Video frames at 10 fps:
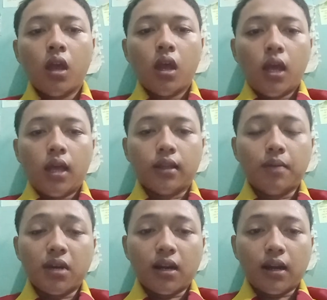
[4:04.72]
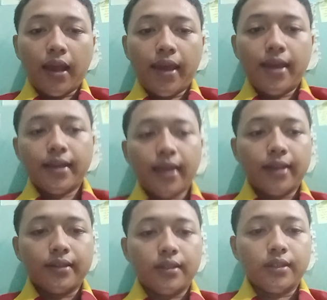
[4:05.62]
Number 8
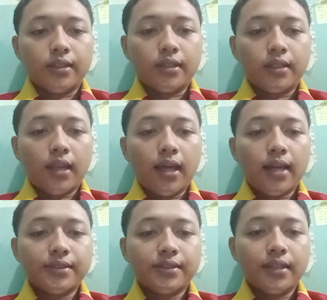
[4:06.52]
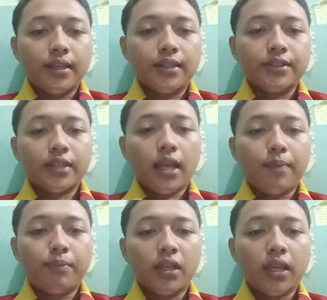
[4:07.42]
and the last is
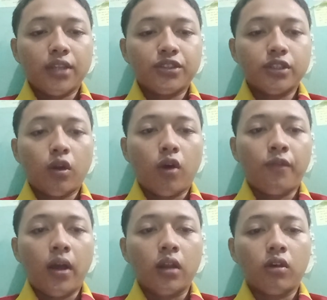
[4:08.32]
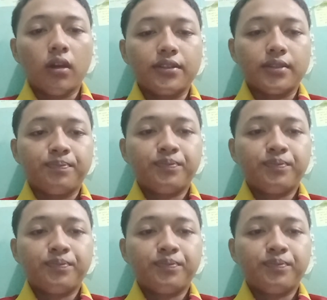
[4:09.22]
application of algorithm.